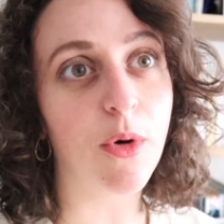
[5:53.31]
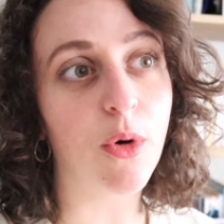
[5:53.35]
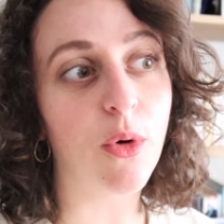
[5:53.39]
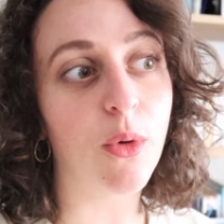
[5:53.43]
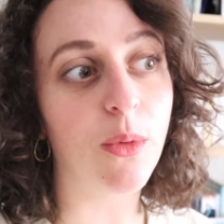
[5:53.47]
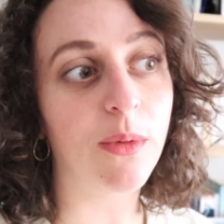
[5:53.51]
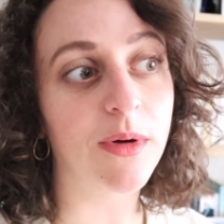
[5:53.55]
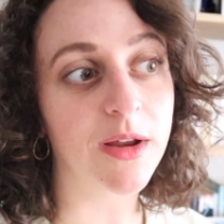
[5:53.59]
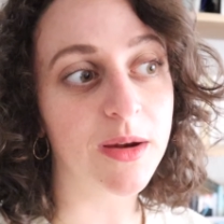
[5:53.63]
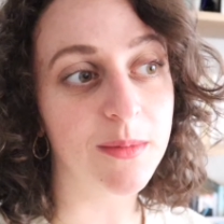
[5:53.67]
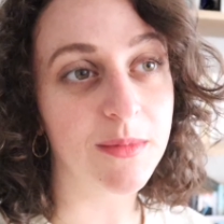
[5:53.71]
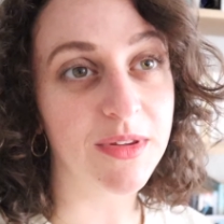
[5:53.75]
or
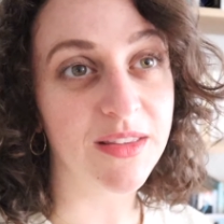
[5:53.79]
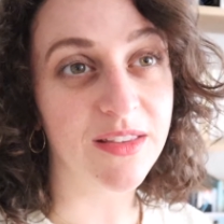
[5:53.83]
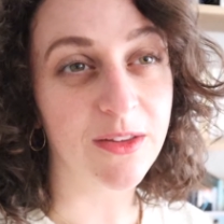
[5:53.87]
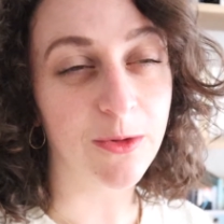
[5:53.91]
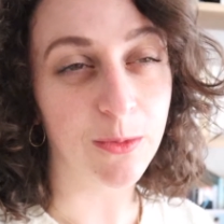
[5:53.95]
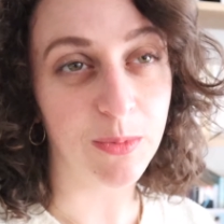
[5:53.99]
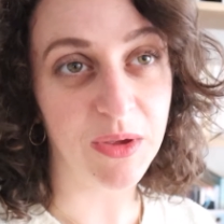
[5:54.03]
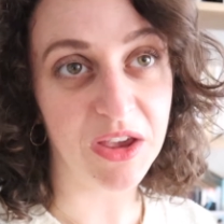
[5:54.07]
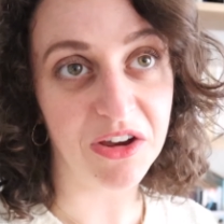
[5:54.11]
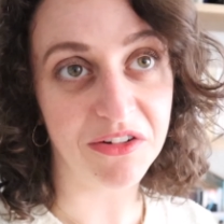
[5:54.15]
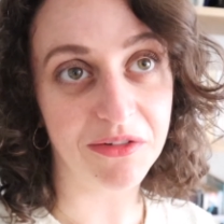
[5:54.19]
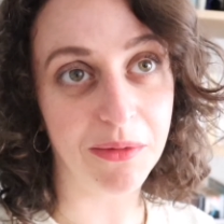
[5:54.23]
what it means to
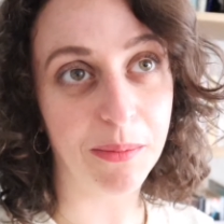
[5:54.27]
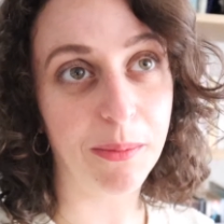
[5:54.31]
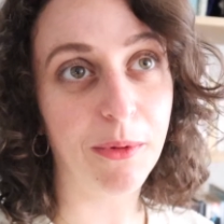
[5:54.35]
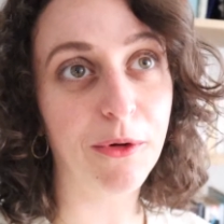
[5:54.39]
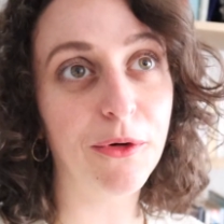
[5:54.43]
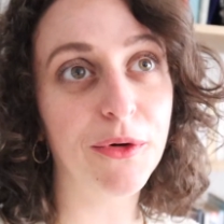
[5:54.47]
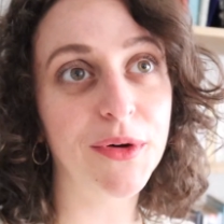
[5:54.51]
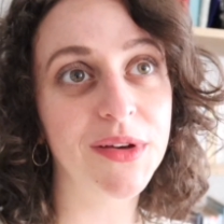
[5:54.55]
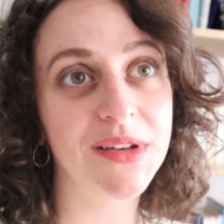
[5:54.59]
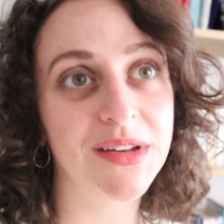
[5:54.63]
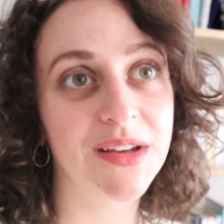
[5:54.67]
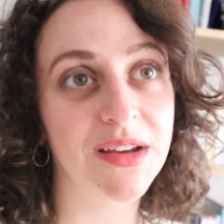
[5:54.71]
be a
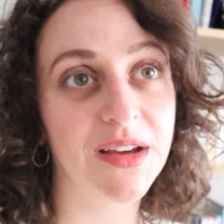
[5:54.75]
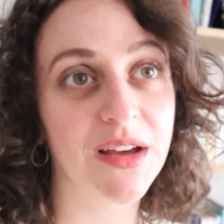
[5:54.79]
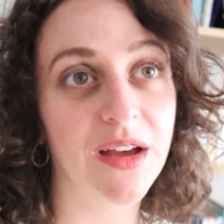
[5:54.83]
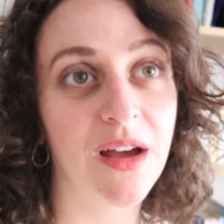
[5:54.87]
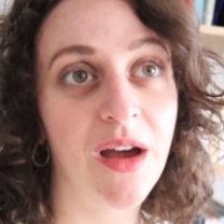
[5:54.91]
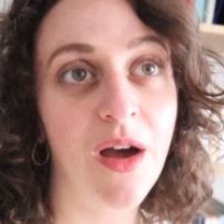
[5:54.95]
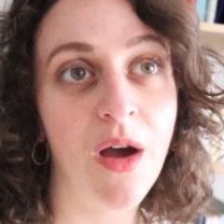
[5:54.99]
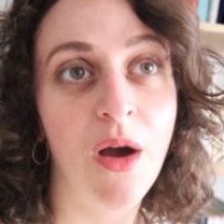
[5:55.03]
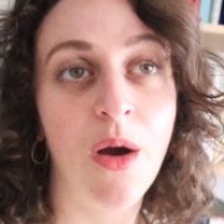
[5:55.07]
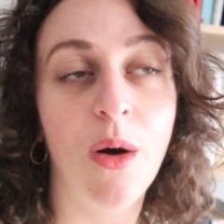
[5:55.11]
reporter,